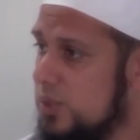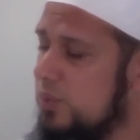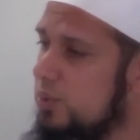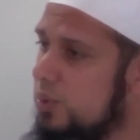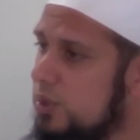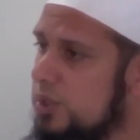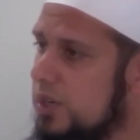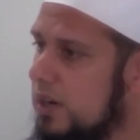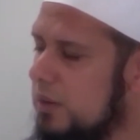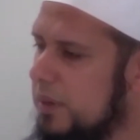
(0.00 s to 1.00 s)
So
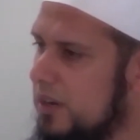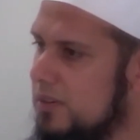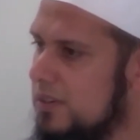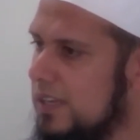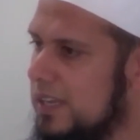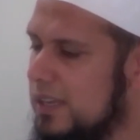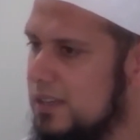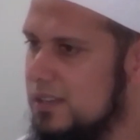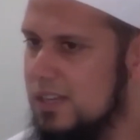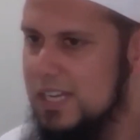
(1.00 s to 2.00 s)
rules are
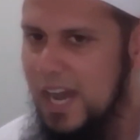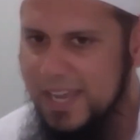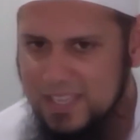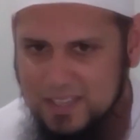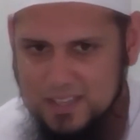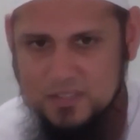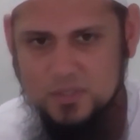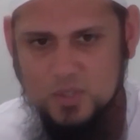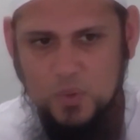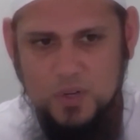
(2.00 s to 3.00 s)
about guiding
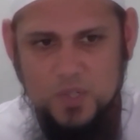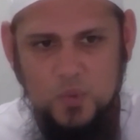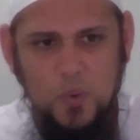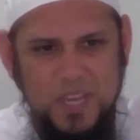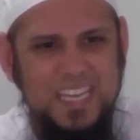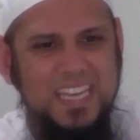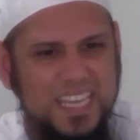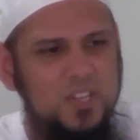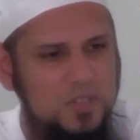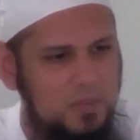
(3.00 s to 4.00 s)
us towards what we
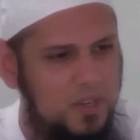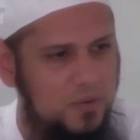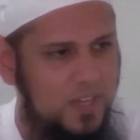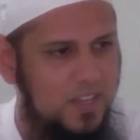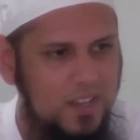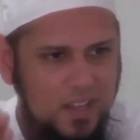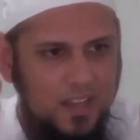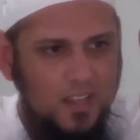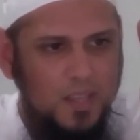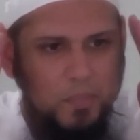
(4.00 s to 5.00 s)
need to be
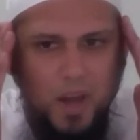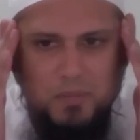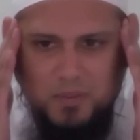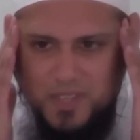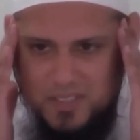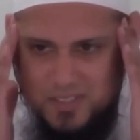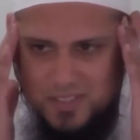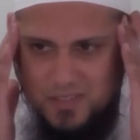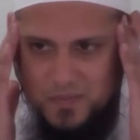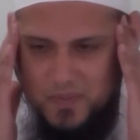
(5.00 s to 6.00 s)
doing. The problem
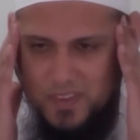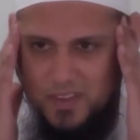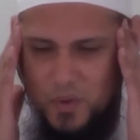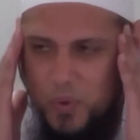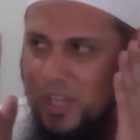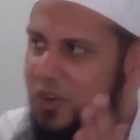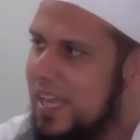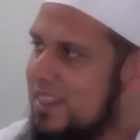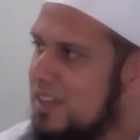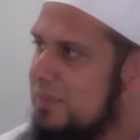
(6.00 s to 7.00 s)
is, we look
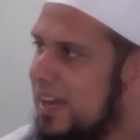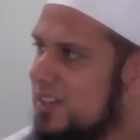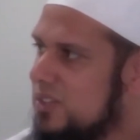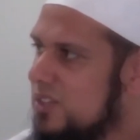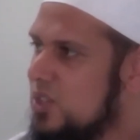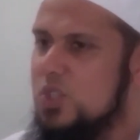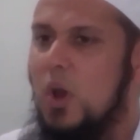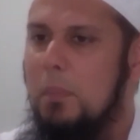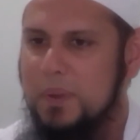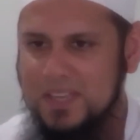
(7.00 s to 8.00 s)
at them as
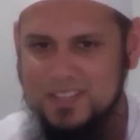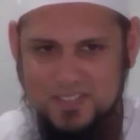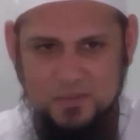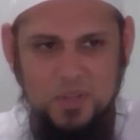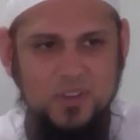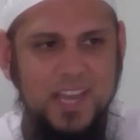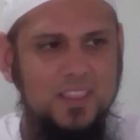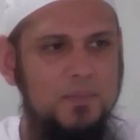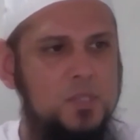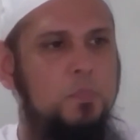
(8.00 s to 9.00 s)
stopping us. We look
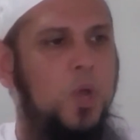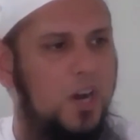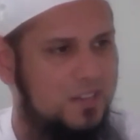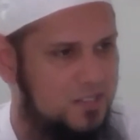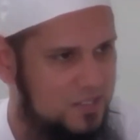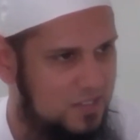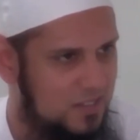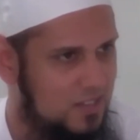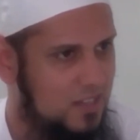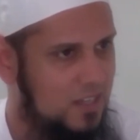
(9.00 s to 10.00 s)
at them as blocks.
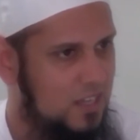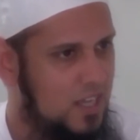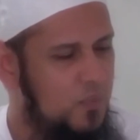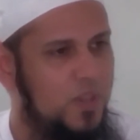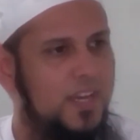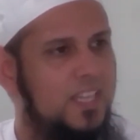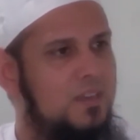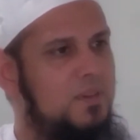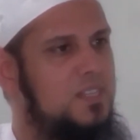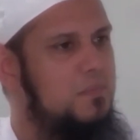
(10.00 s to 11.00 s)
We look at
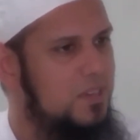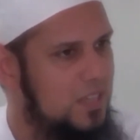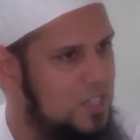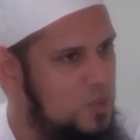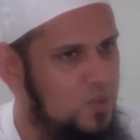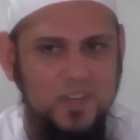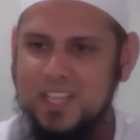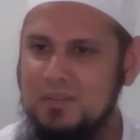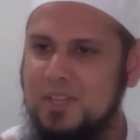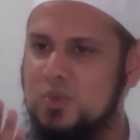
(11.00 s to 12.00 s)
them as limitations, we look
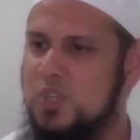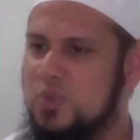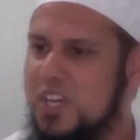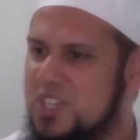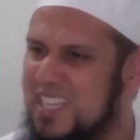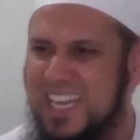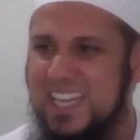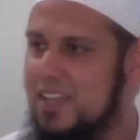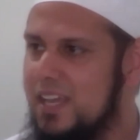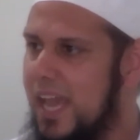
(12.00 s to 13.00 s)
at them as restrictions,
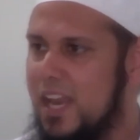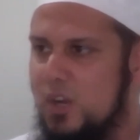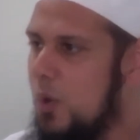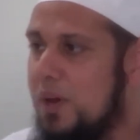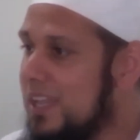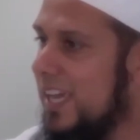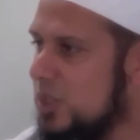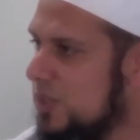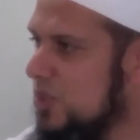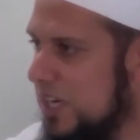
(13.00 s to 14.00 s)
and no
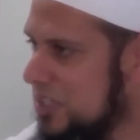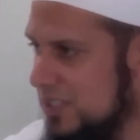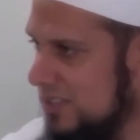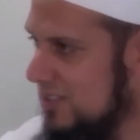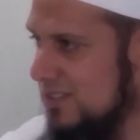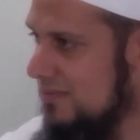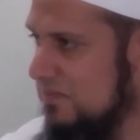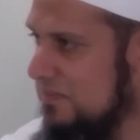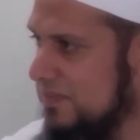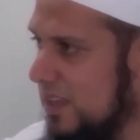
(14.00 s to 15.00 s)
likes restrictions.
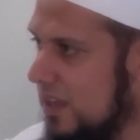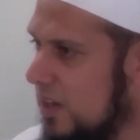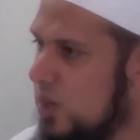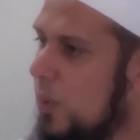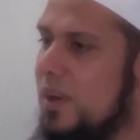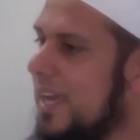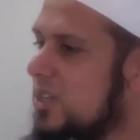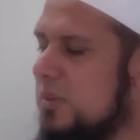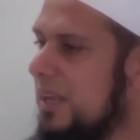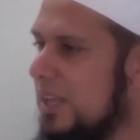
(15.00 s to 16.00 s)
No one
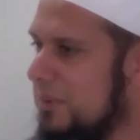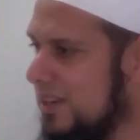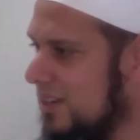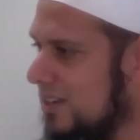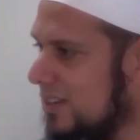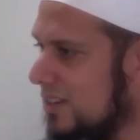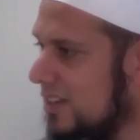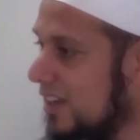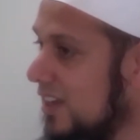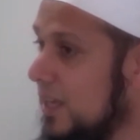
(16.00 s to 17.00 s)
likes to be limited.
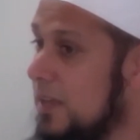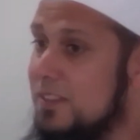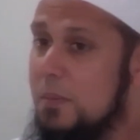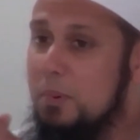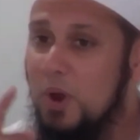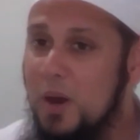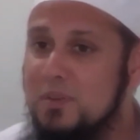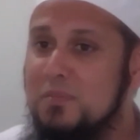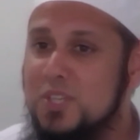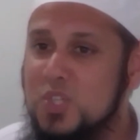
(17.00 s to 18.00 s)
The
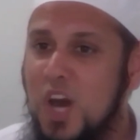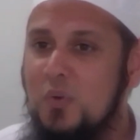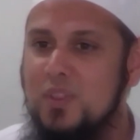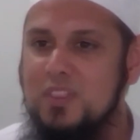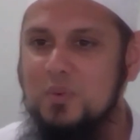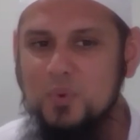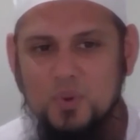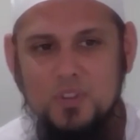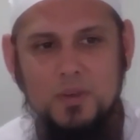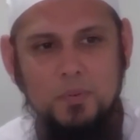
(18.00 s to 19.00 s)
problem is not with the
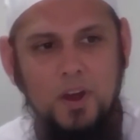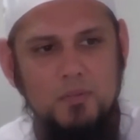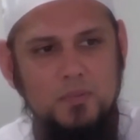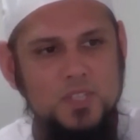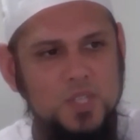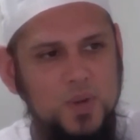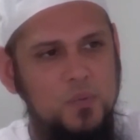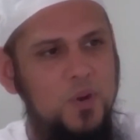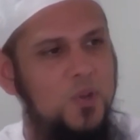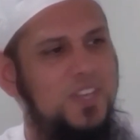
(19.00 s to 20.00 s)
rule, the problem is the
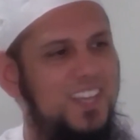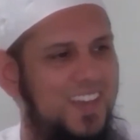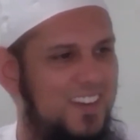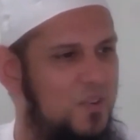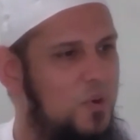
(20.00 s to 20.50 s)
way we're looking at it.